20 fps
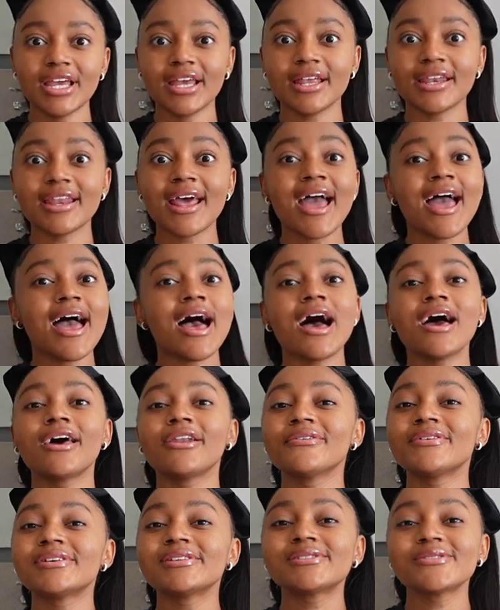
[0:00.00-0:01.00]
in.
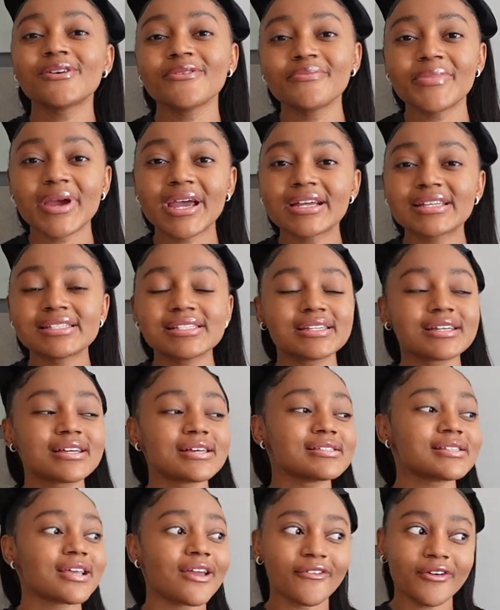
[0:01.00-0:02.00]
And it was so embarrassing
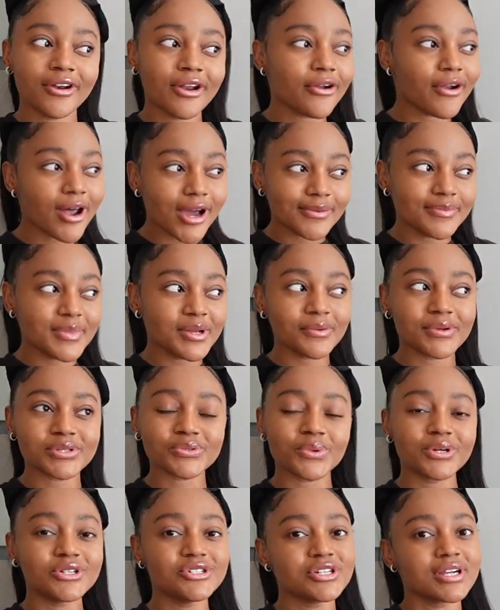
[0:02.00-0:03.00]
because everyone around me was
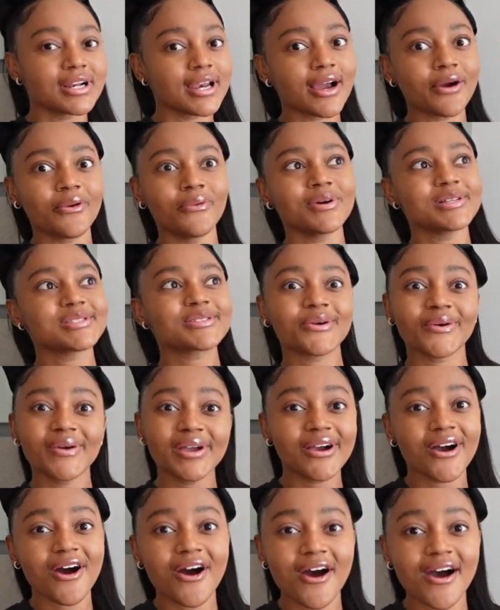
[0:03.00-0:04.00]
wondering, like, what's
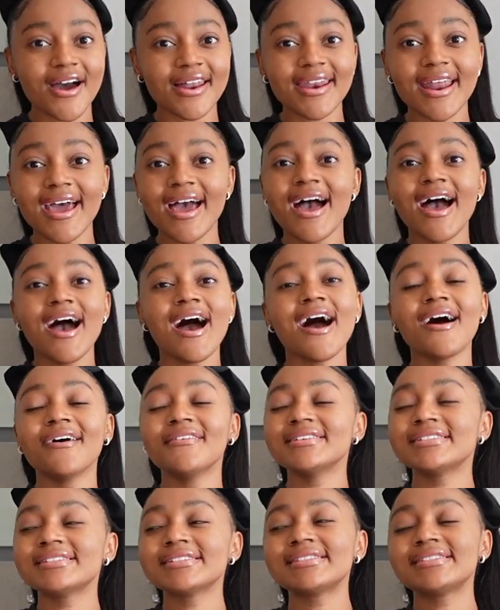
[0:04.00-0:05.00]
going on?
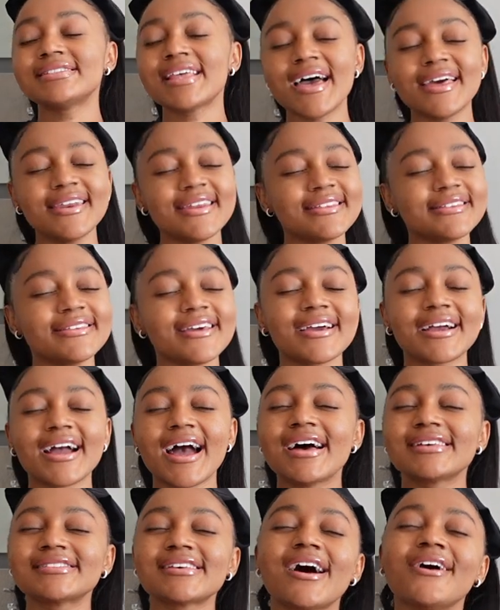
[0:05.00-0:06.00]
I was just standing there,
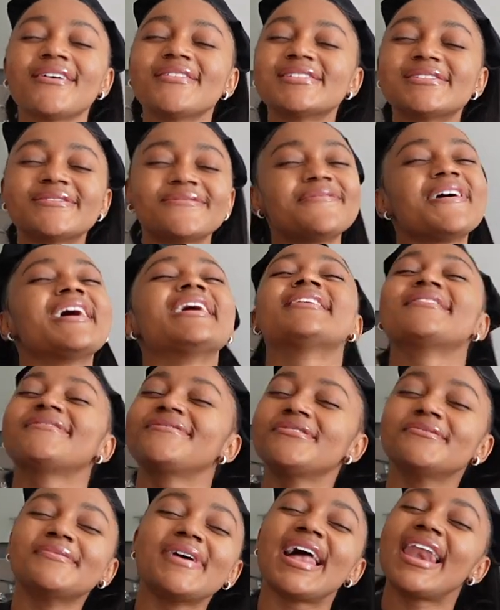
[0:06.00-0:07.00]
guys. I was fighting
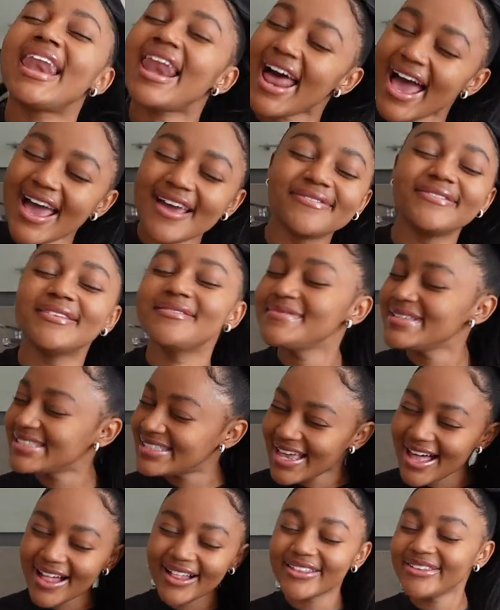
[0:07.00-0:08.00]
for my life, let me
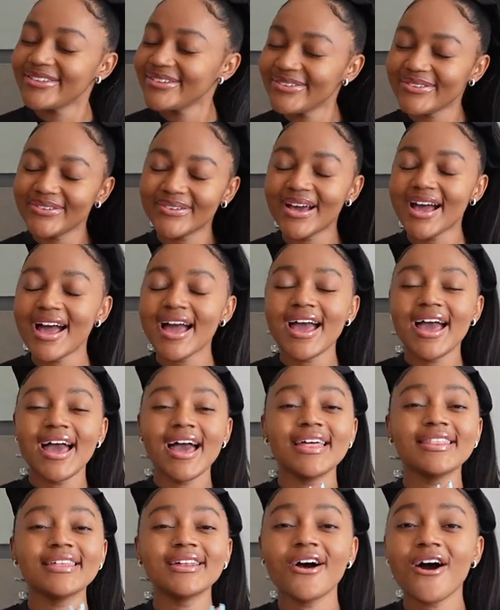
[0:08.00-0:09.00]
tell you.
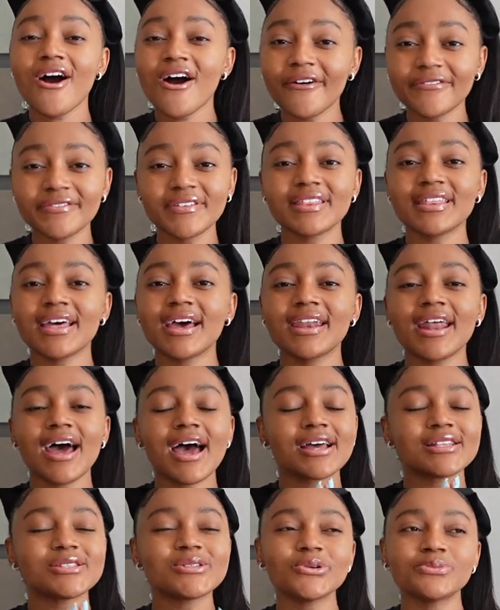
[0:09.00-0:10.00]
And then after that,
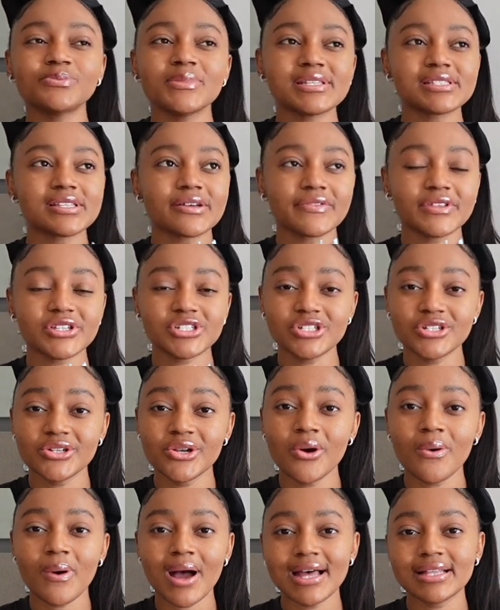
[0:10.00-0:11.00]
I told myself that, you
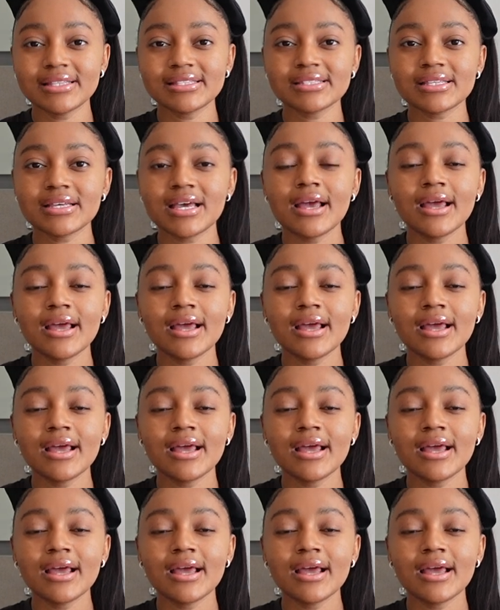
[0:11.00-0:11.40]
know what?